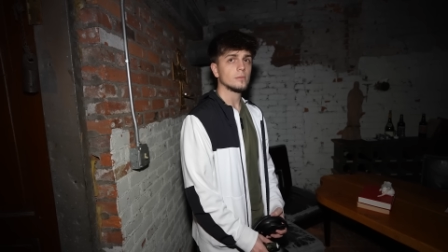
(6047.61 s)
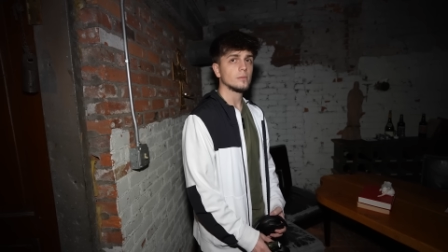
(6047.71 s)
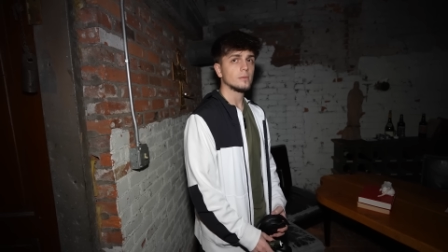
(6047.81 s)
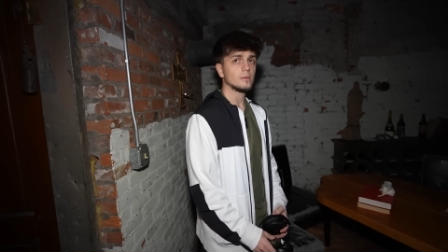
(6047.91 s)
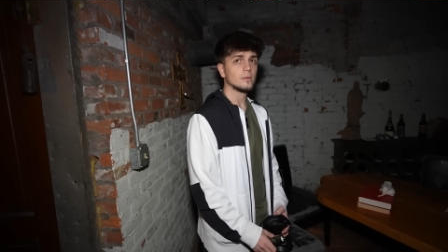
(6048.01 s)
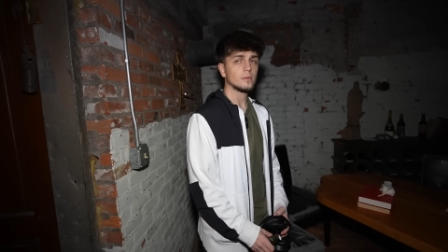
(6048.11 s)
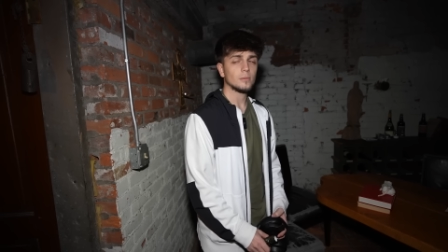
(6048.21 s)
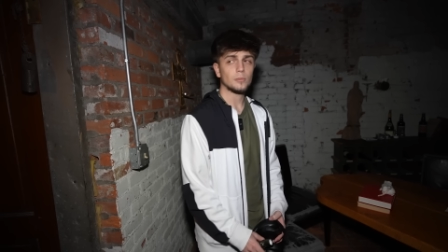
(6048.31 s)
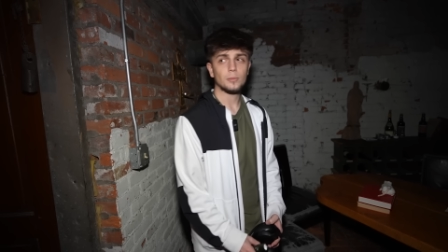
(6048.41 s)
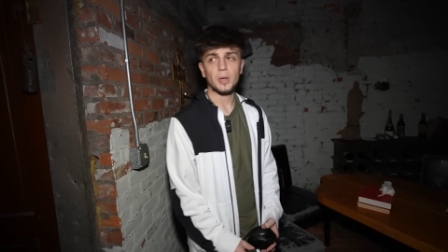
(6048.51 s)
Mm-hmm.
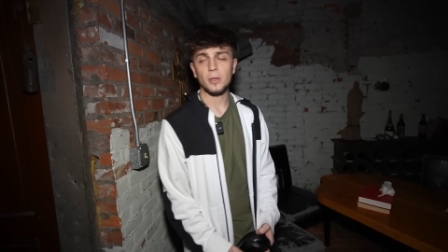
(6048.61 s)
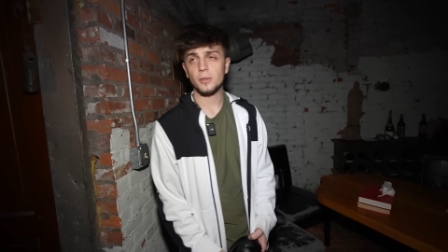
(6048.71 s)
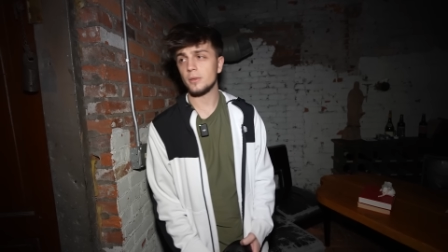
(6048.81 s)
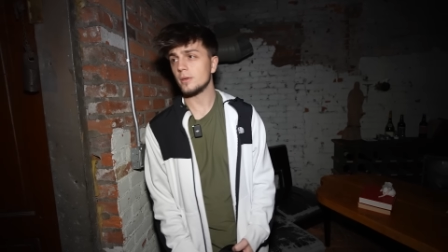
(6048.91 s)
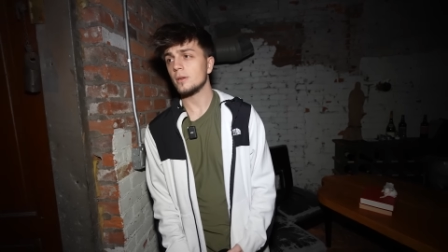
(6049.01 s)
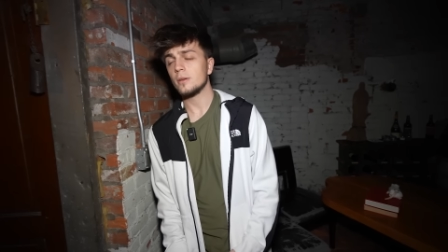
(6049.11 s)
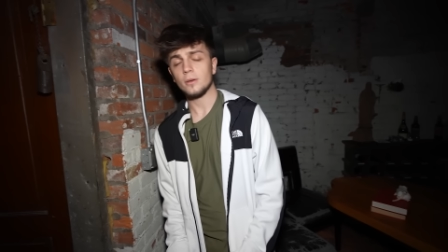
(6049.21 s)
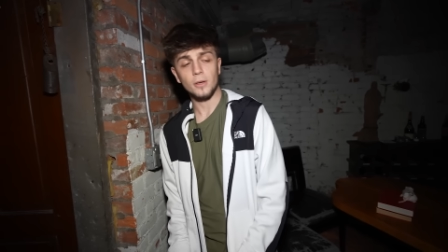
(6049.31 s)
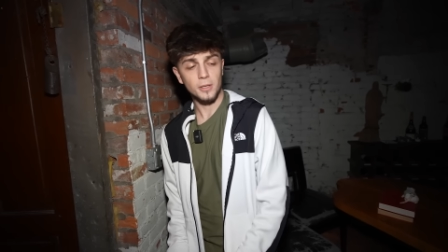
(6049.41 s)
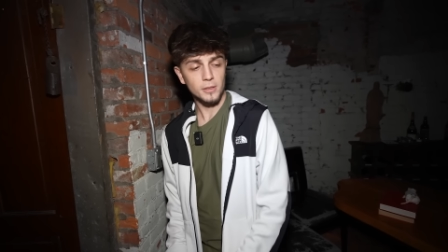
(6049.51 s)
Bellend.
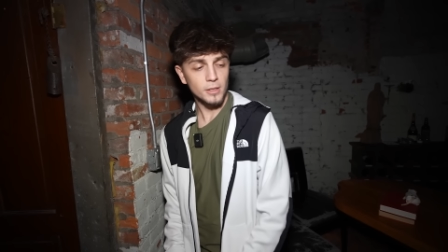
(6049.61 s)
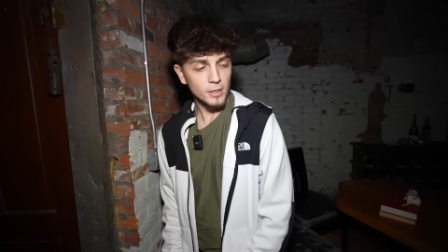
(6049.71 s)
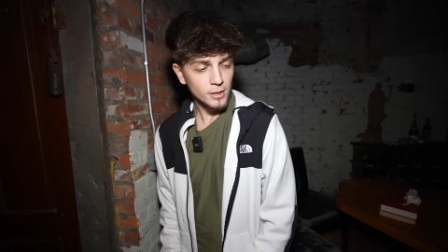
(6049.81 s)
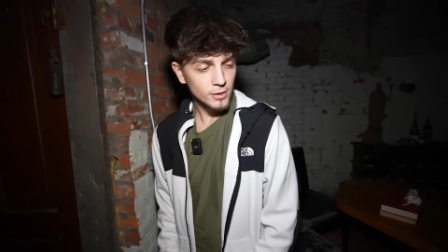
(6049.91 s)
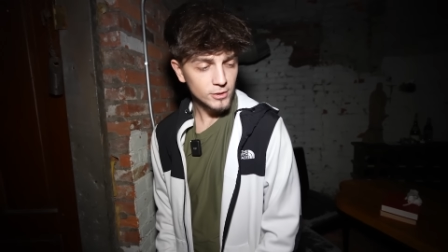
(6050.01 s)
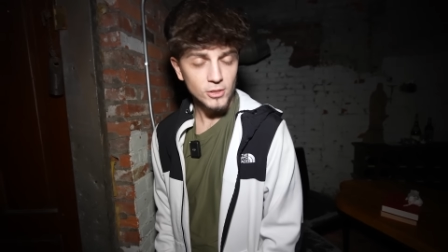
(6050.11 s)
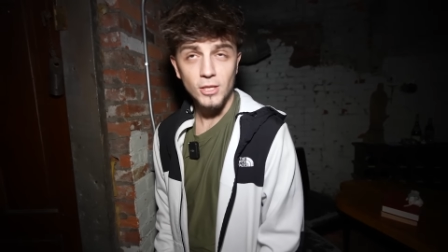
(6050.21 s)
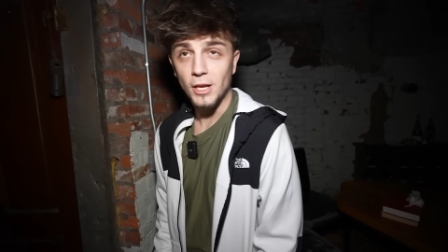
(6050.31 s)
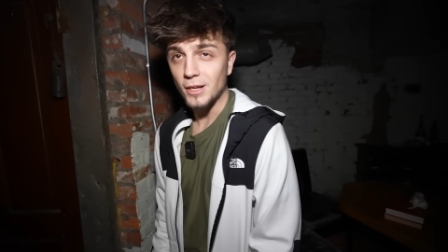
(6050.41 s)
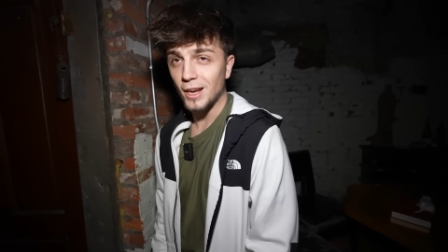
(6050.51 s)
All right. See you